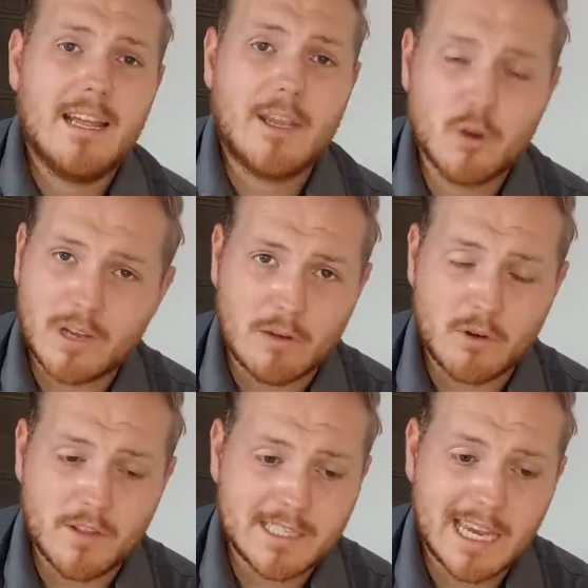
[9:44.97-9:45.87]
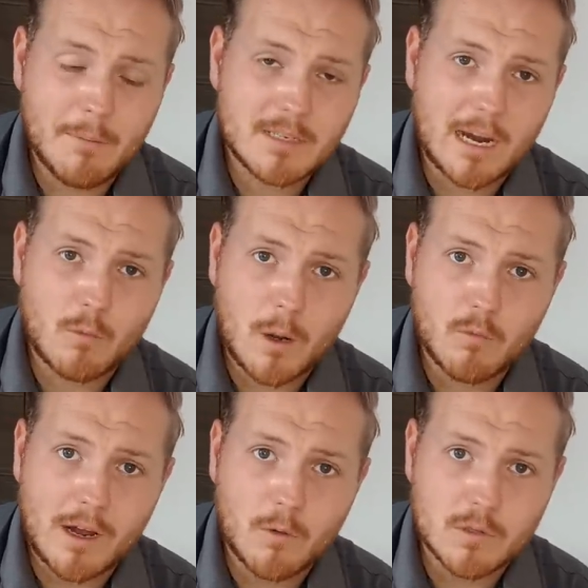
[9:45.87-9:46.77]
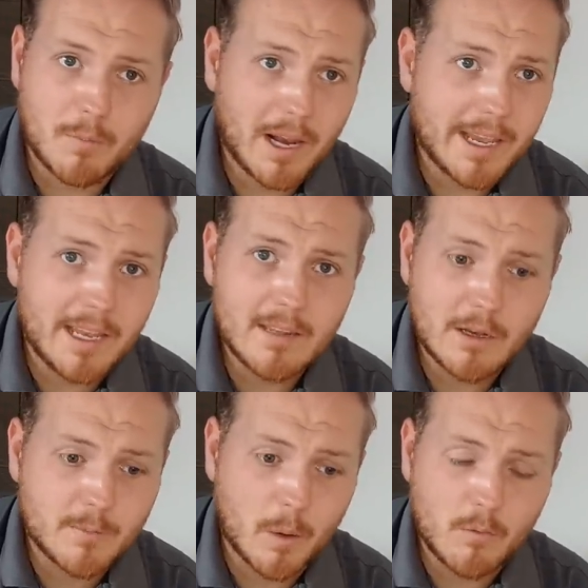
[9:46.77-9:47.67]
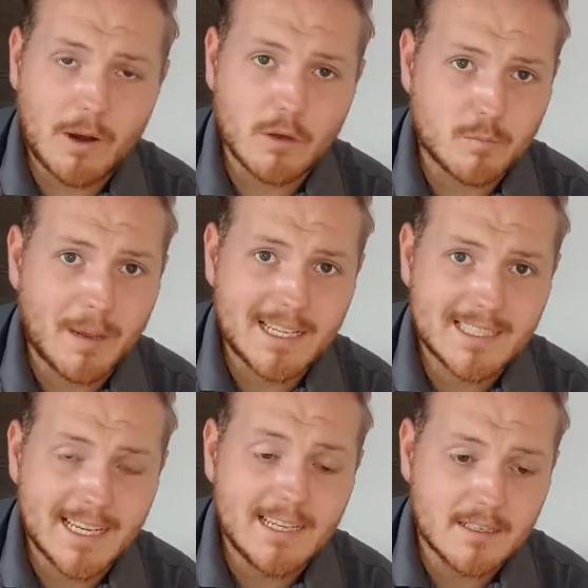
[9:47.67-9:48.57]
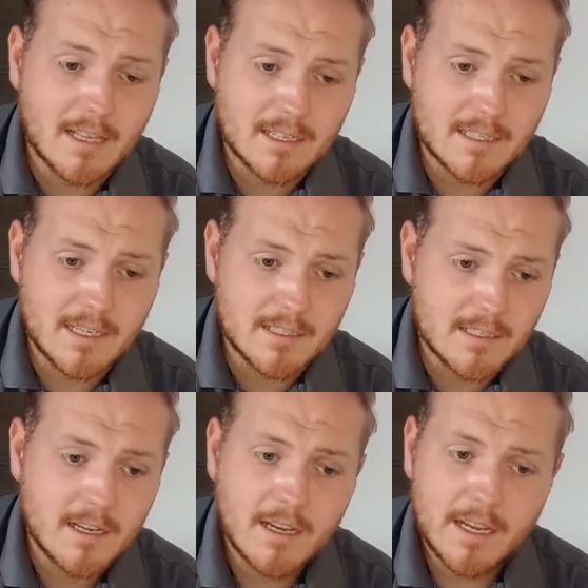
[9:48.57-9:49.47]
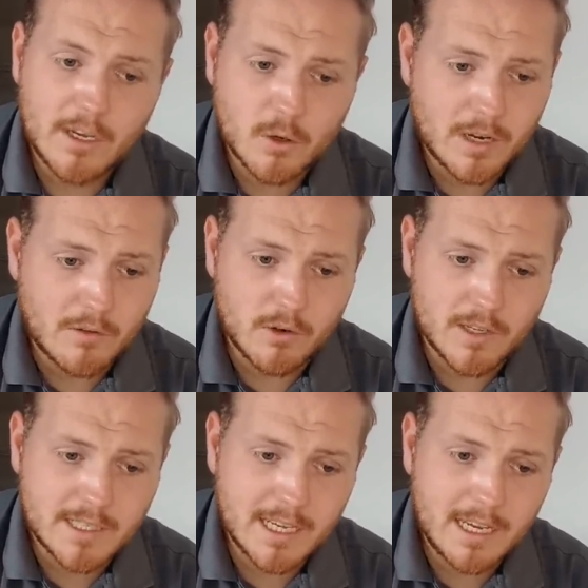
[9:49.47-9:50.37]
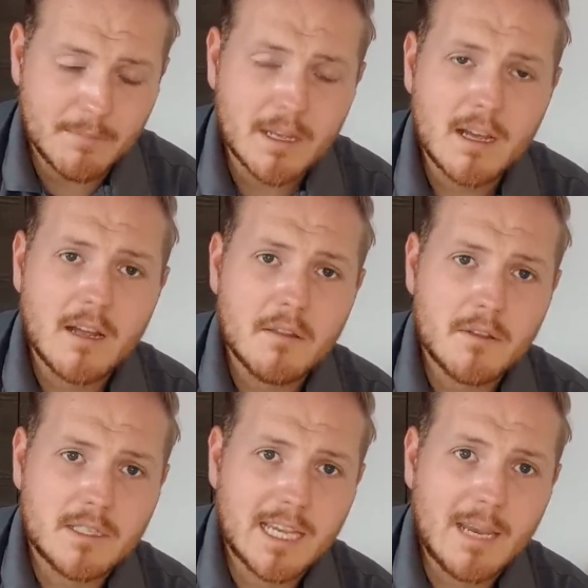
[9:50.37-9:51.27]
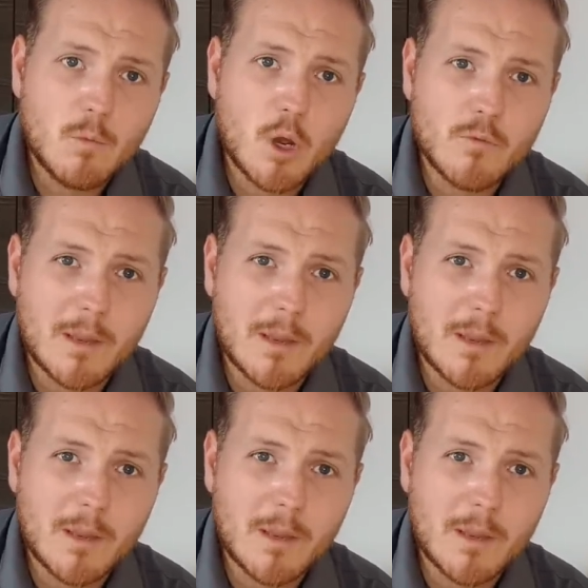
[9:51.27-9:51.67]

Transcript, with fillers: He couldn't get a run in the team because how well Raul was playing. That was probably Raul's best season that season. He couldn't get a run in the team. The team weren't